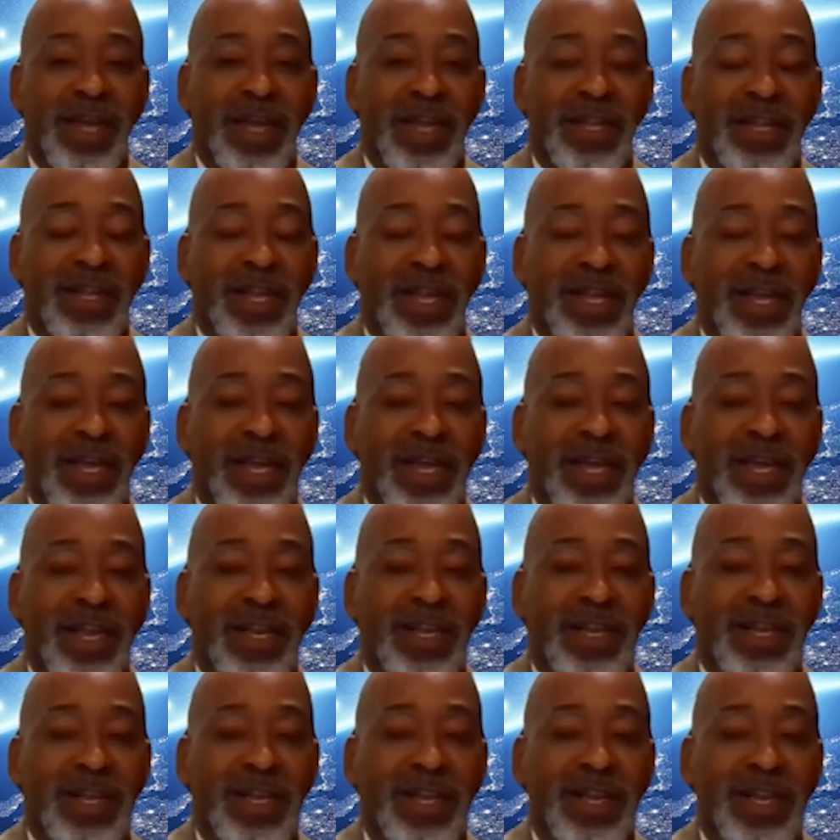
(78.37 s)

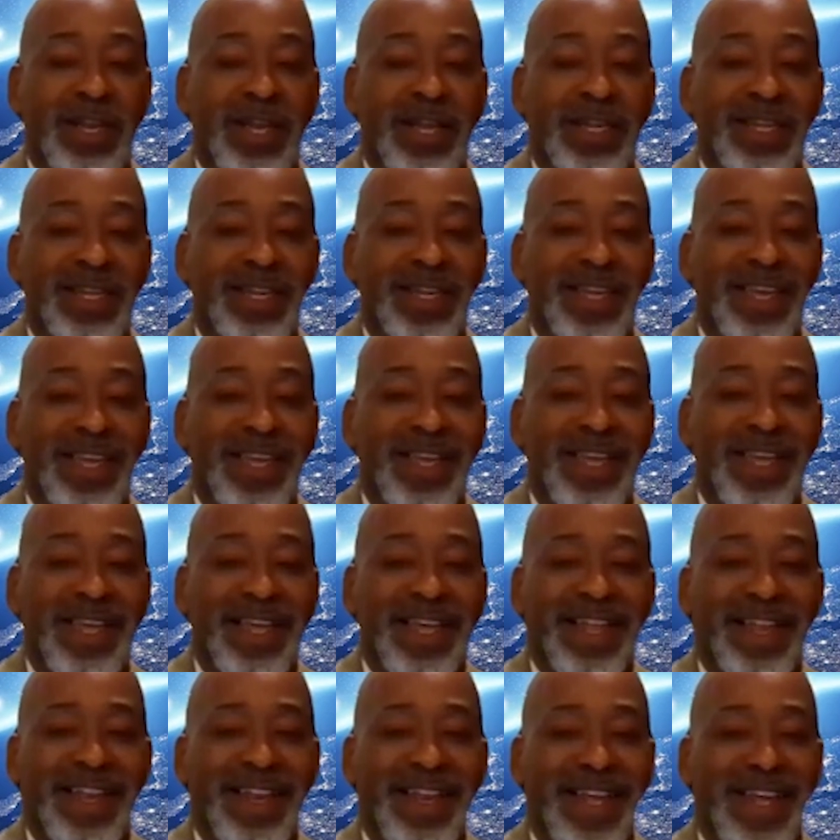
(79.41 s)
and
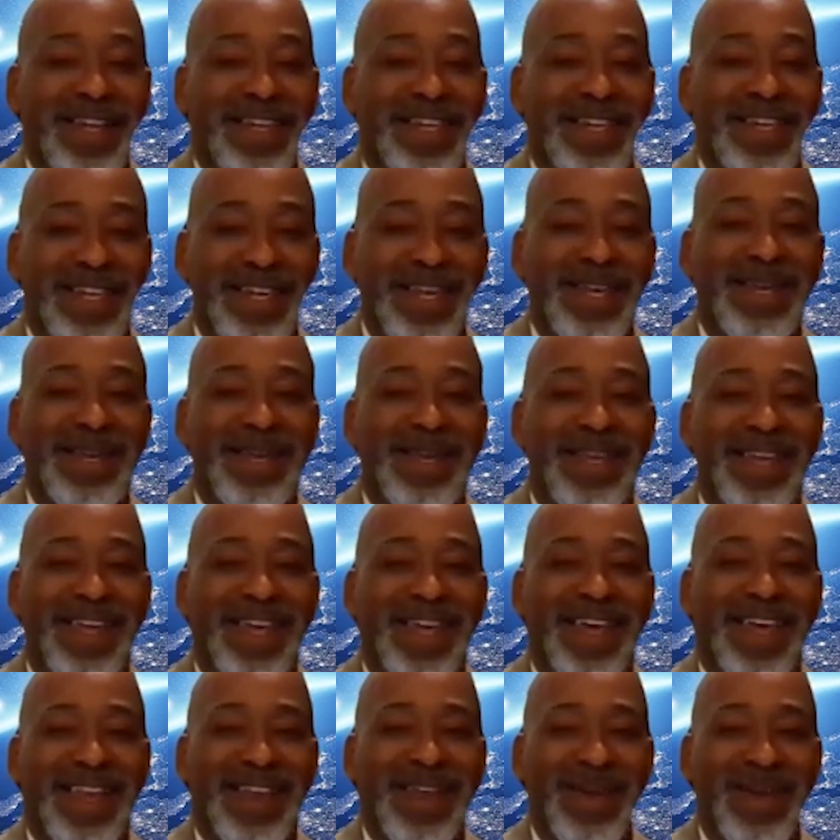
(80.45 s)
let's see
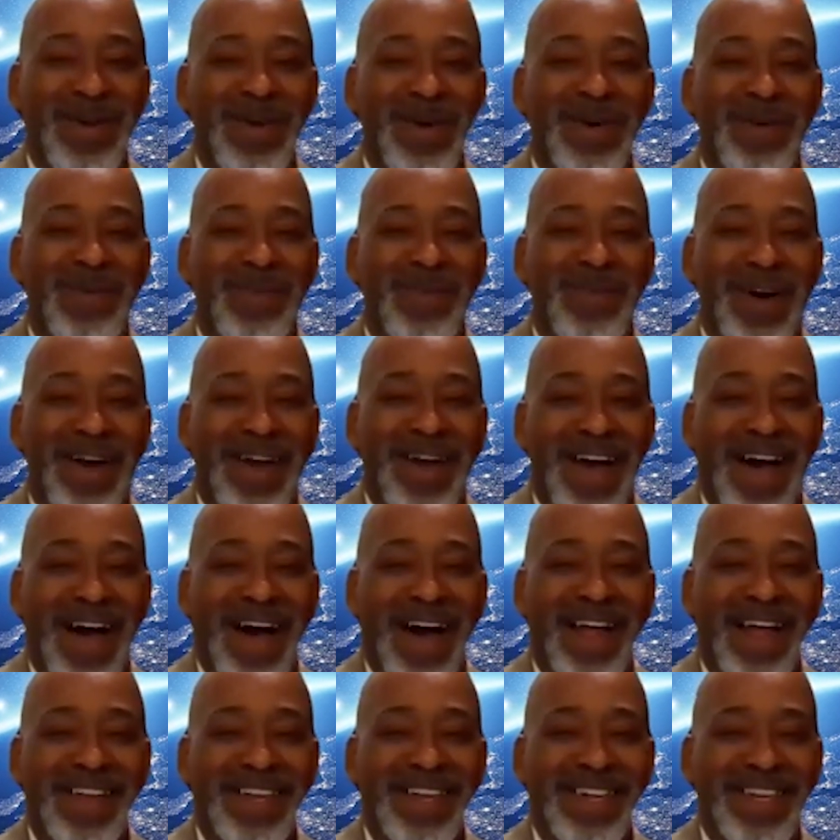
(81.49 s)
and hear what
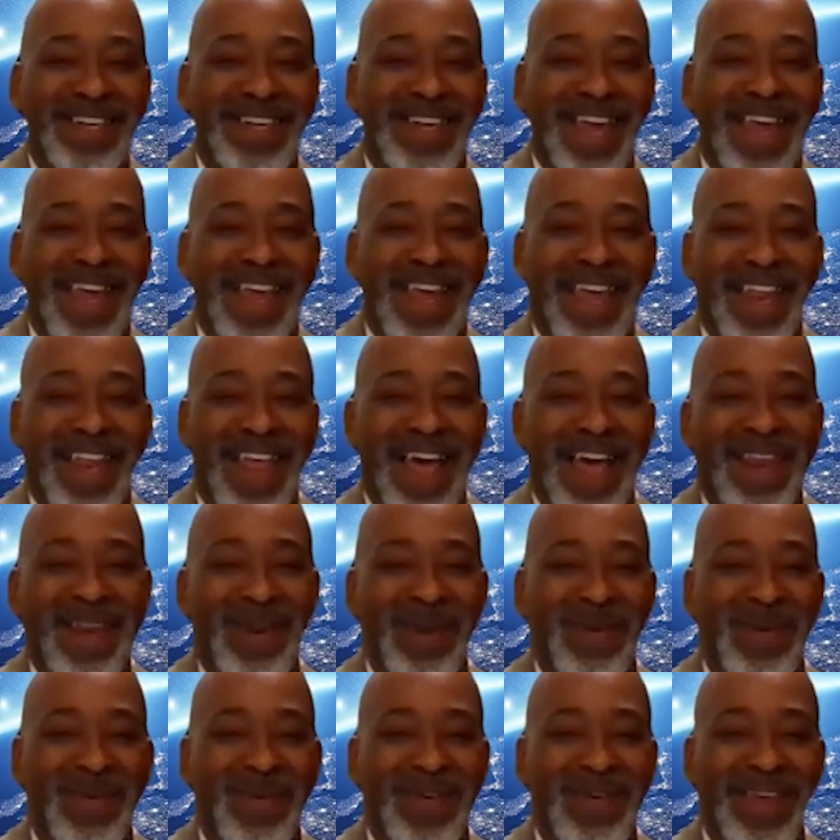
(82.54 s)
God is saying.
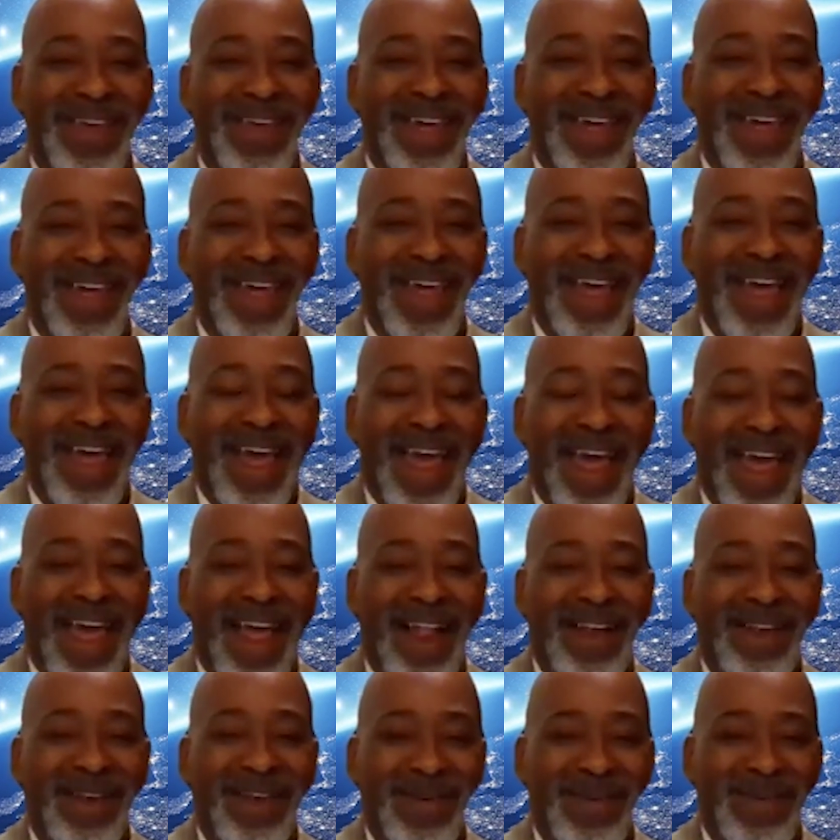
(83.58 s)
Hallelujah
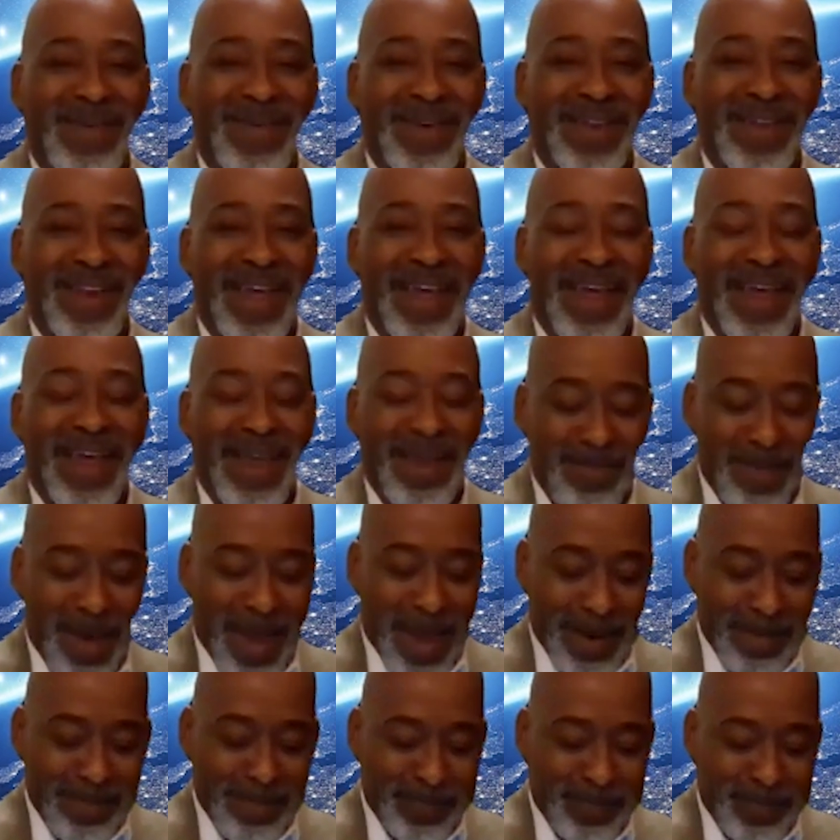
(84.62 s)
and doing.
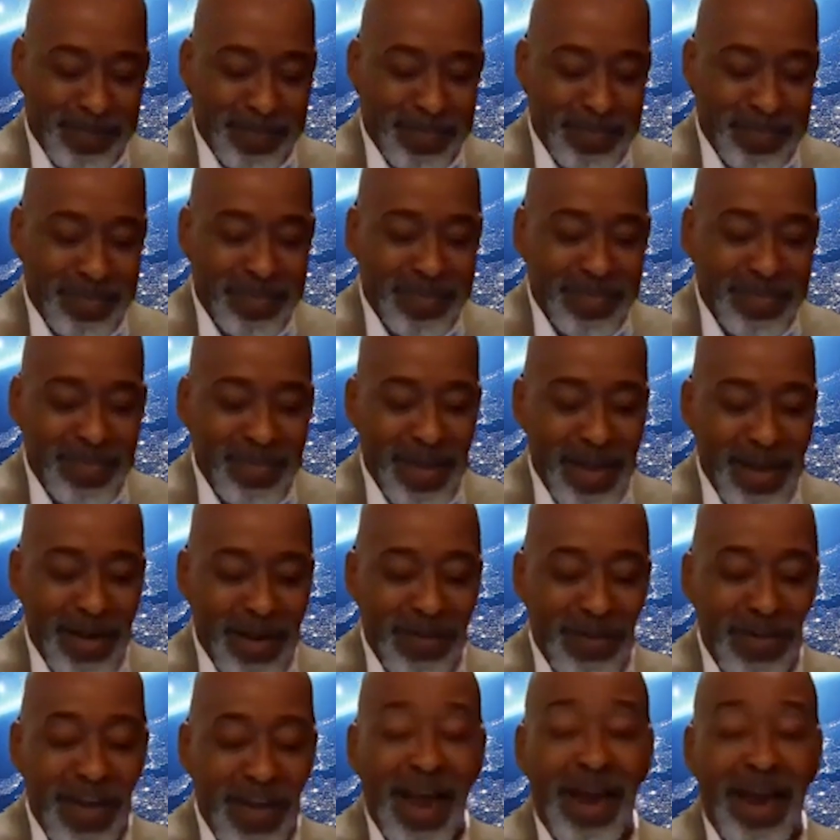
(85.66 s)
Amen.
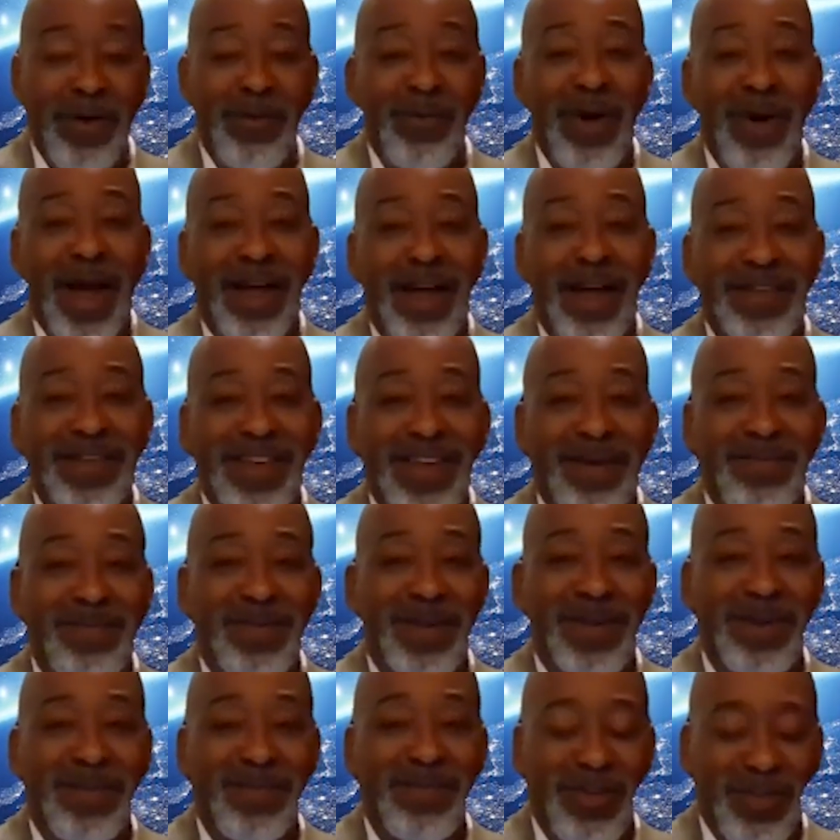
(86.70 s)
Zechariah
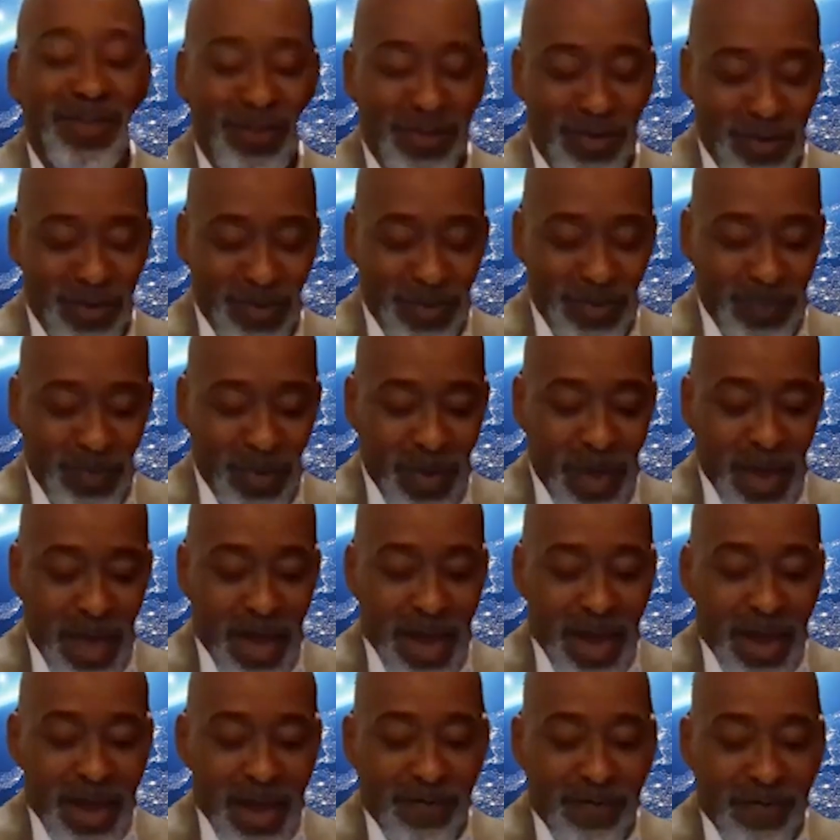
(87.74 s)
chapter number 2,
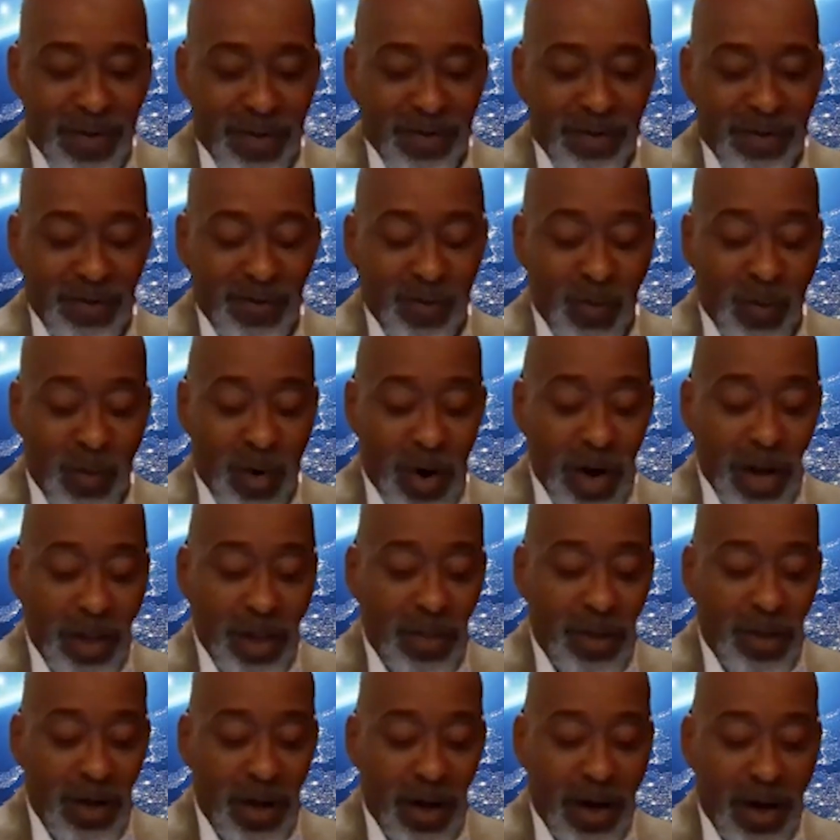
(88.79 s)
verses
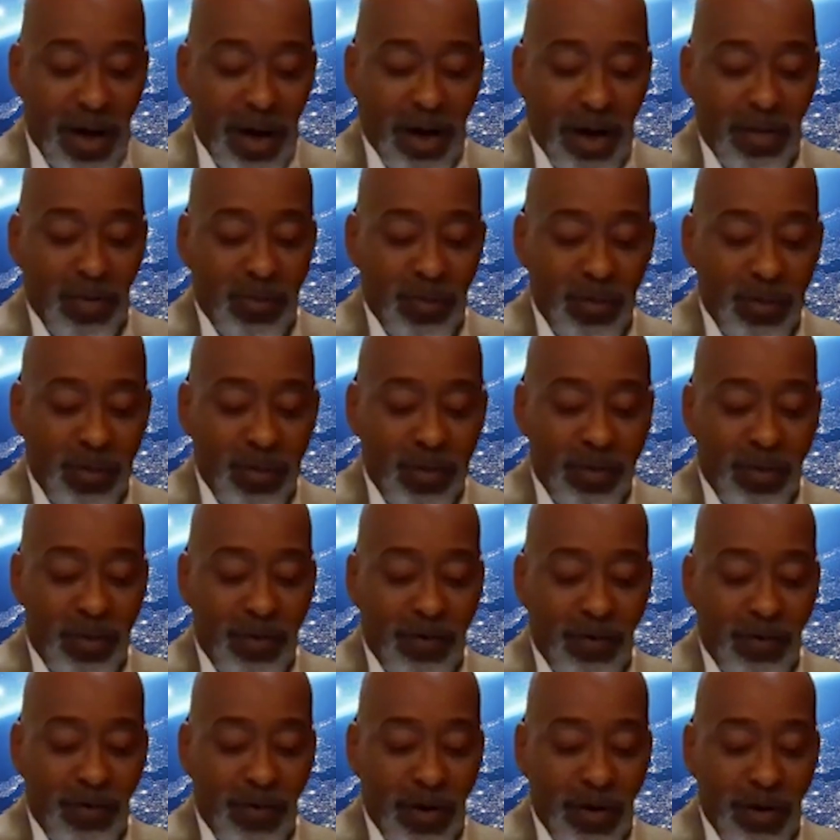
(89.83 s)
1
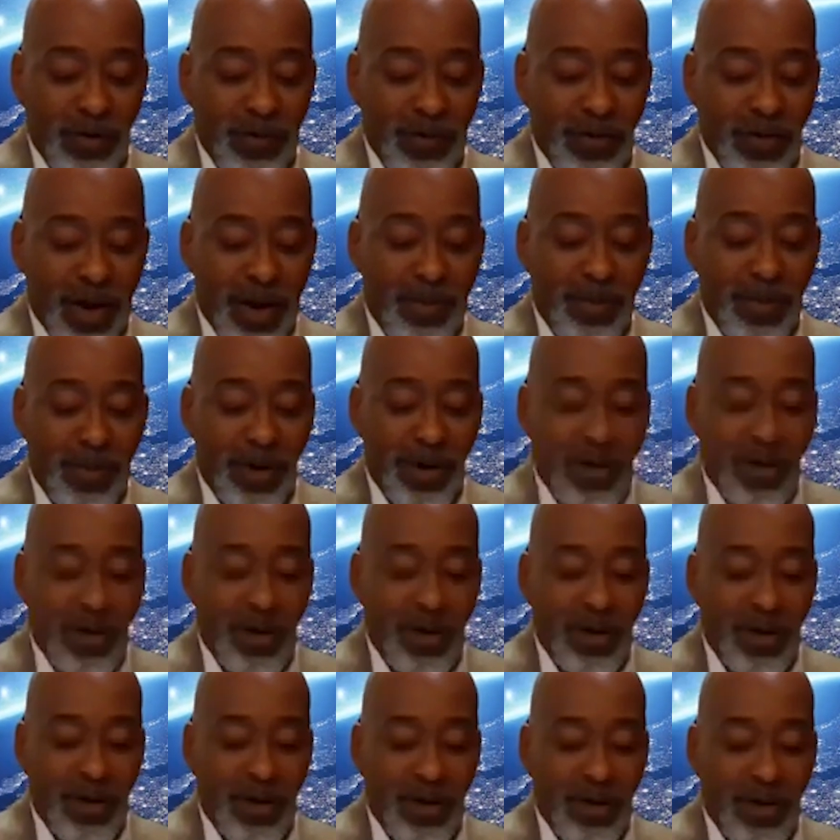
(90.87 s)
through verse number
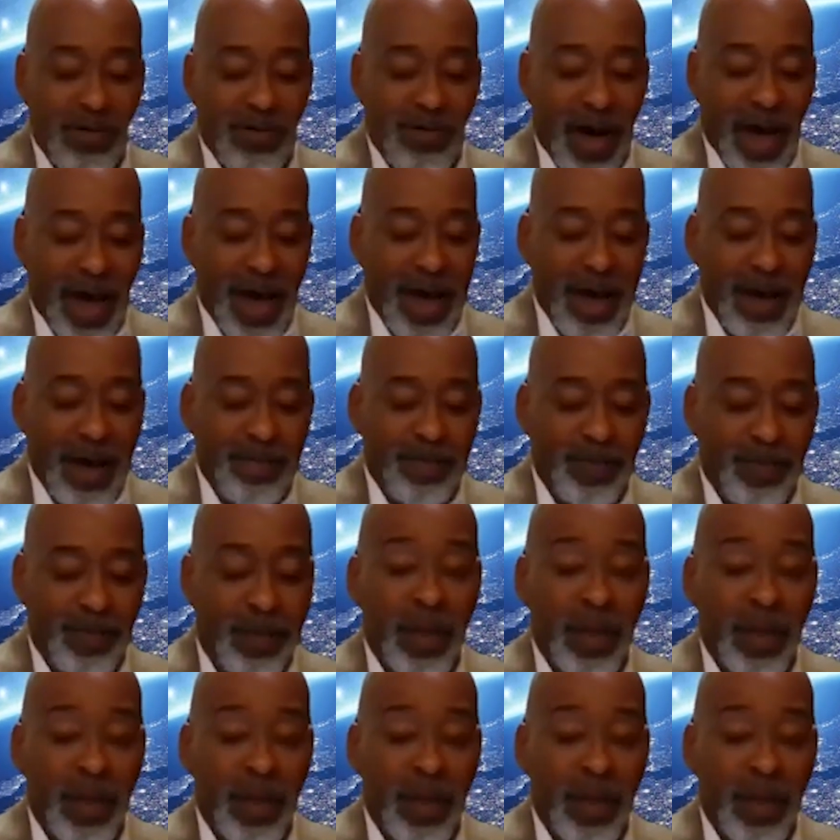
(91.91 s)
5.